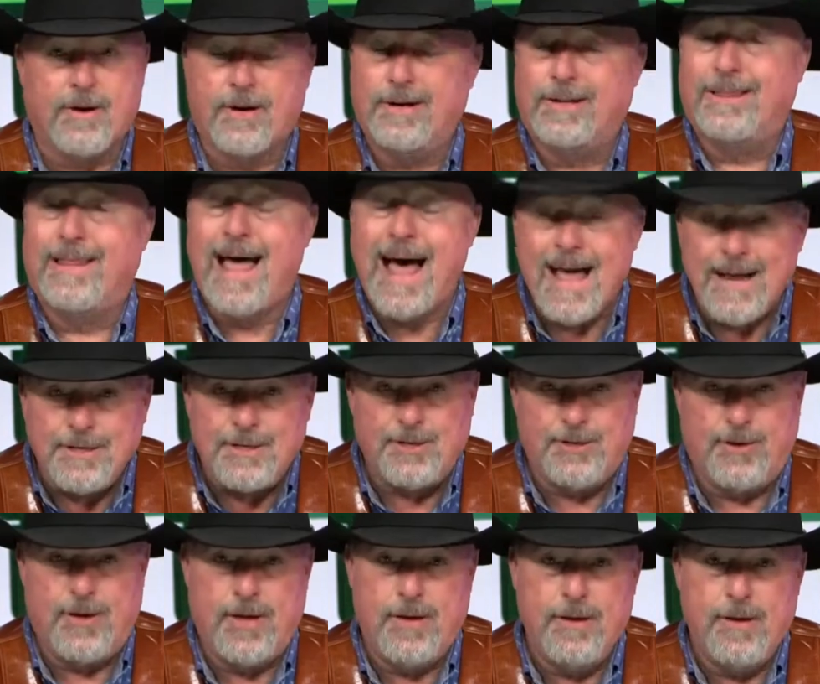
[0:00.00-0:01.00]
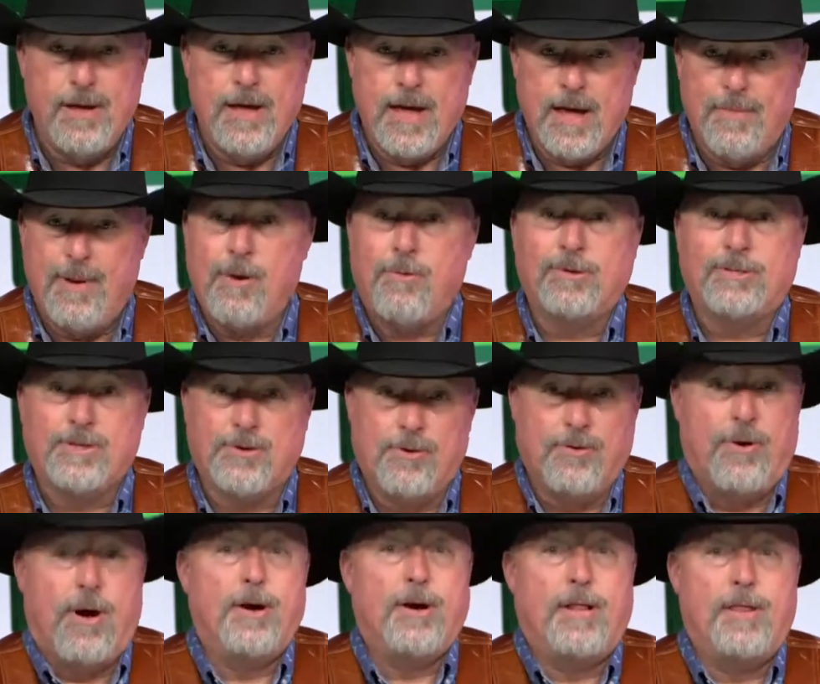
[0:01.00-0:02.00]
going to lie to you about what's
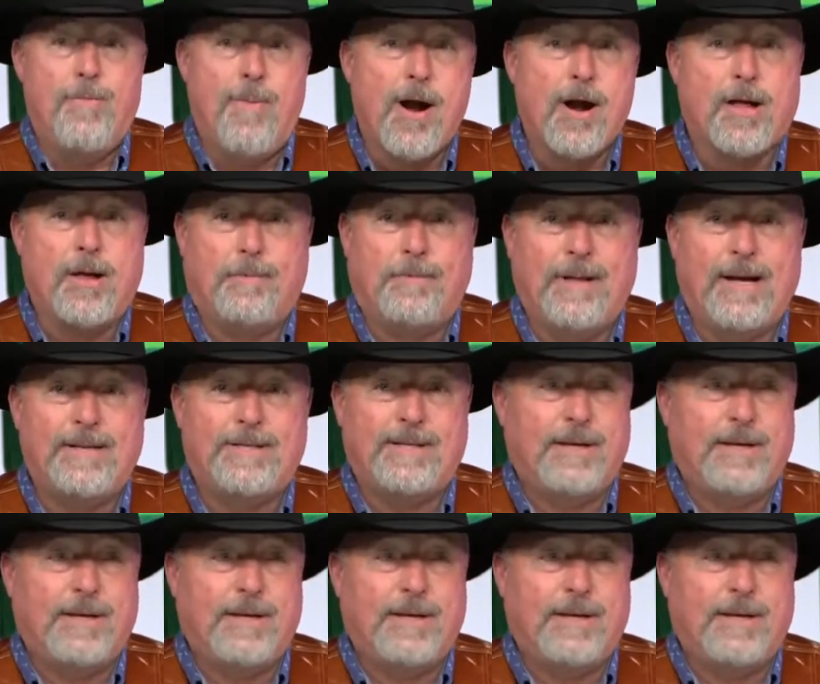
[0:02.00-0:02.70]
going on in the marketplace.